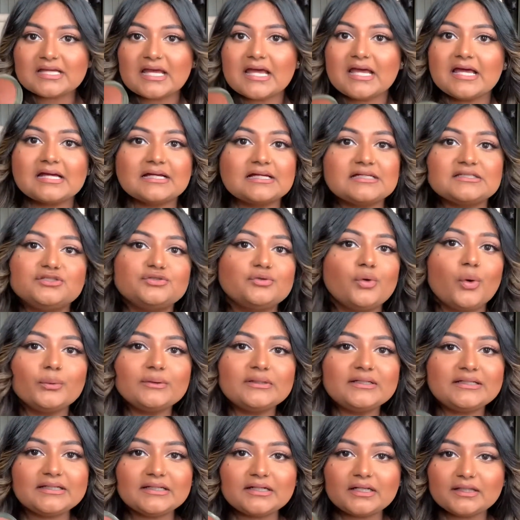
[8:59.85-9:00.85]
because you only
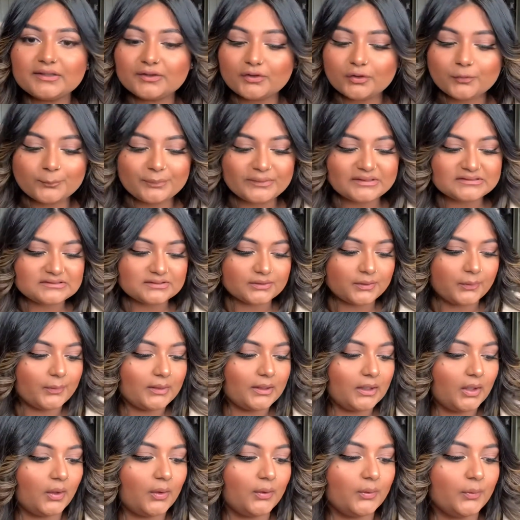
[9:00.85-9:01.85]
need a little bit to go a
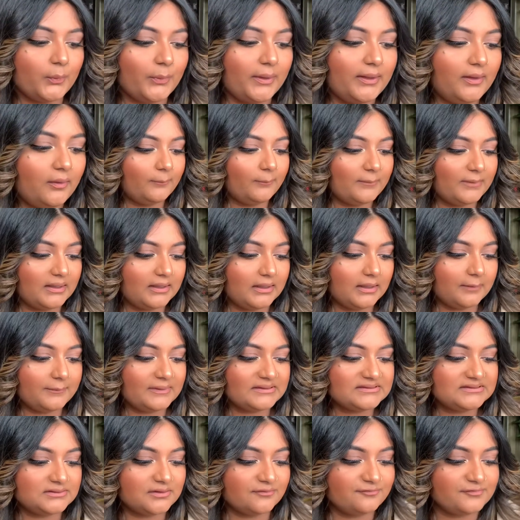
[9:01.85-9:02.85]
long way. Oh god, my
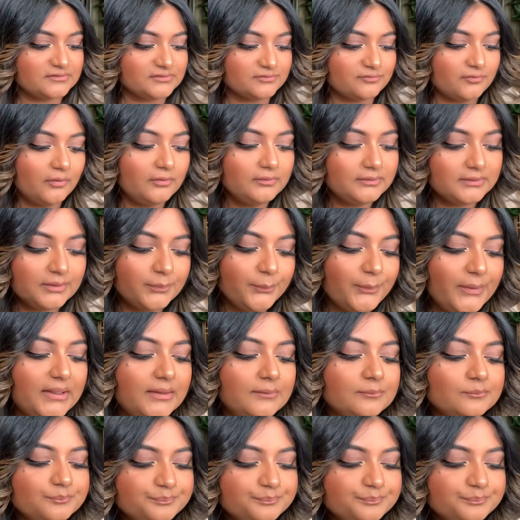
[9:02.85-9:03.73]
stuff is rolling away.